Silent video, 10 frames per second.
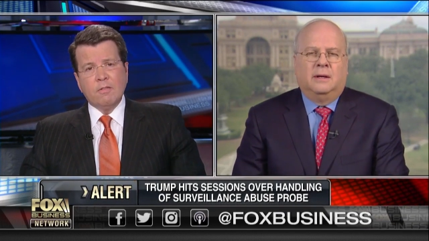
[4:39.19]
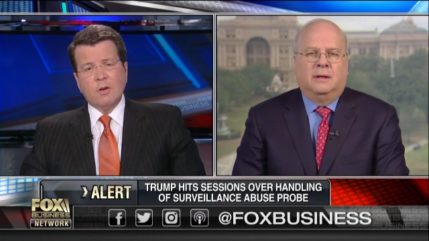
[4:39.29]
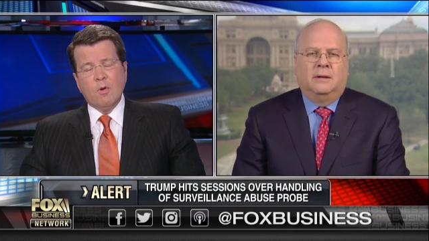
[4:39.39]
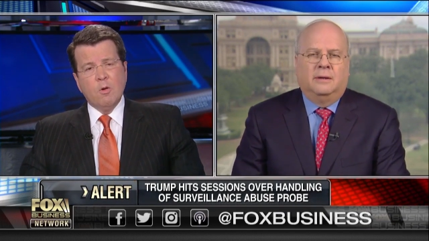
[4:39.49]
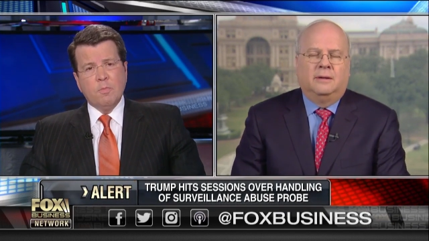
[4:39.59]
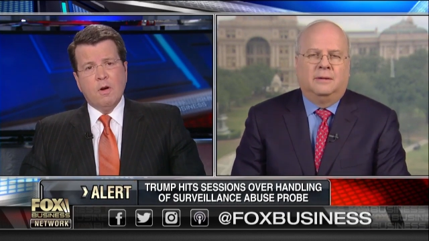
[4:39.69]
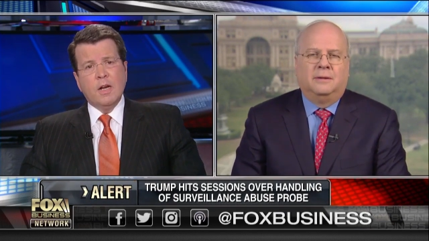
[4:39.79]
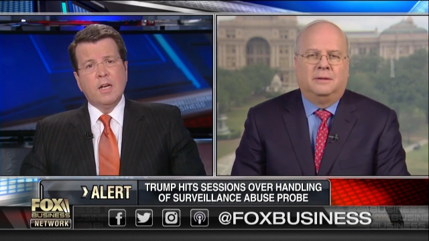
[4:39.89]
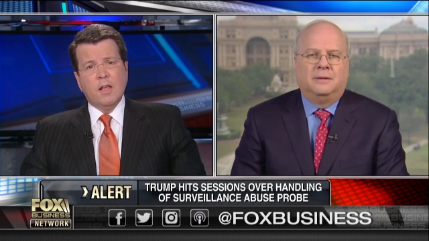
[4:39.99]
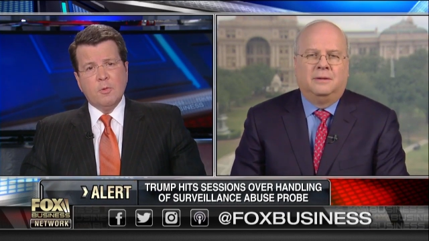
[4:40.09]
Speaker 1: Their own
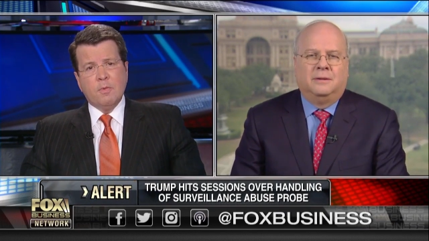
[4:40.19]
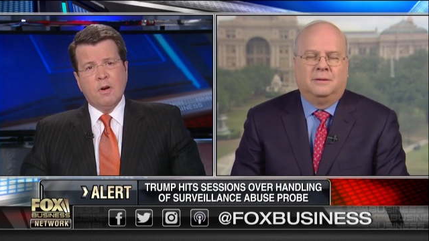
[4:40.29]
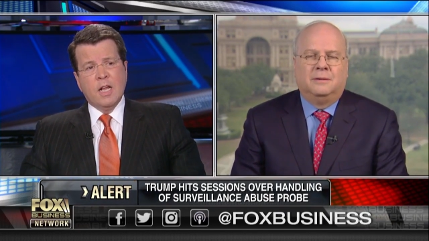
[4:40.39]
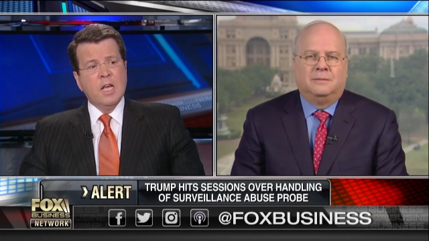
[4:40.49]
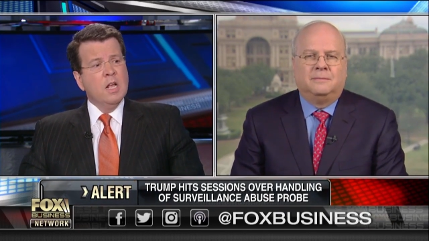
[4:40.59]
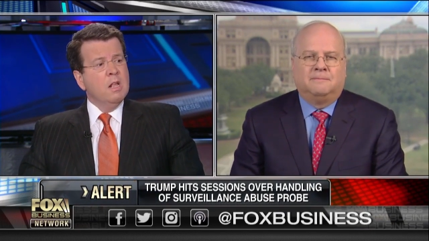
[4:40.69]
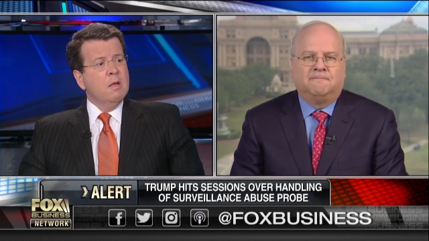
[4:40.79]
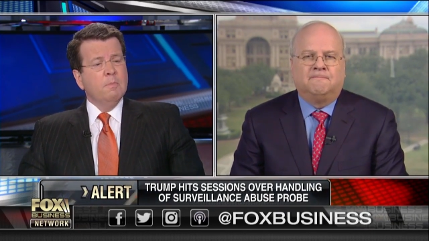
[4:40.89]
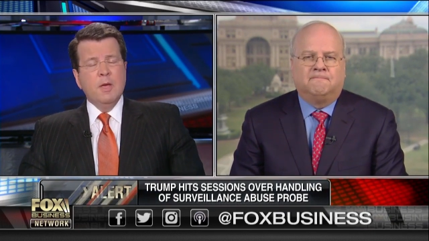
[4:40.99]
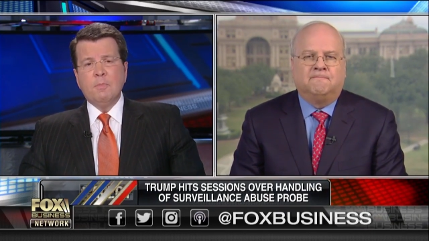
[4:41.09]
party, another party,
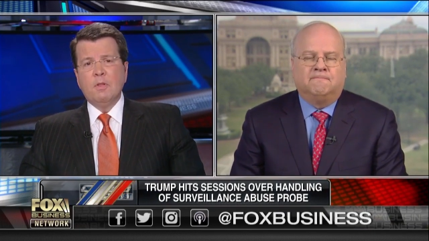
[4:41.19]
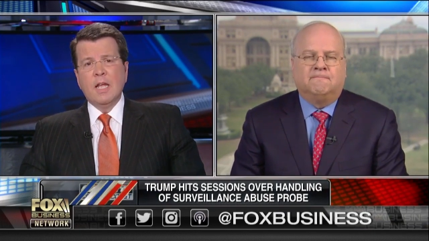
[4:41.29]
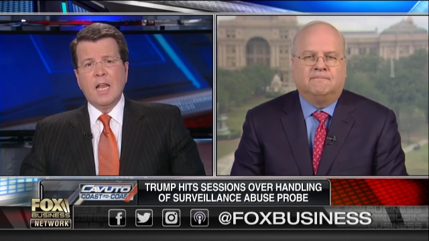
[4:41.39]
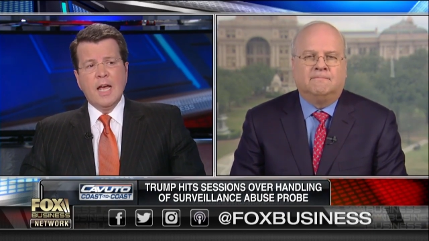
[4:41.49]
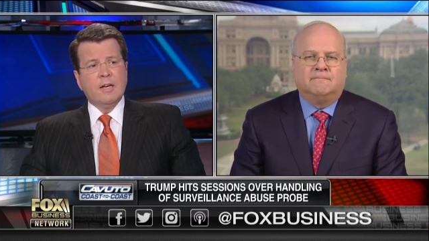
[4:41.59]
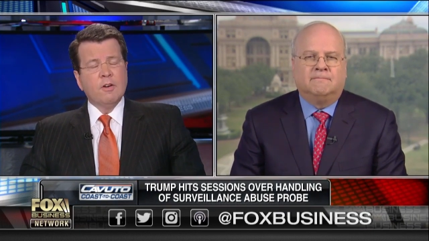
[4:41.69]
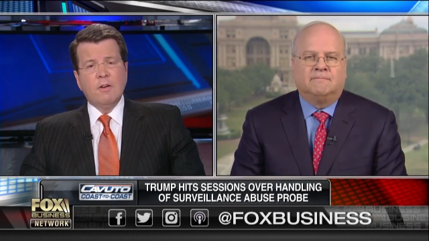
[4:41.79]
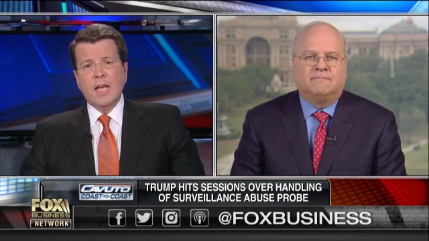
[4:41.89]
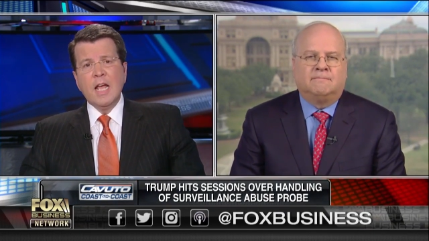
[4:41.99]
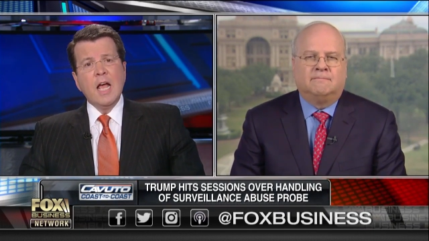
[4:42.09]
people they like or don't
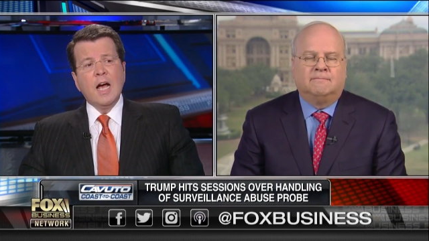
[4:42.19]
like.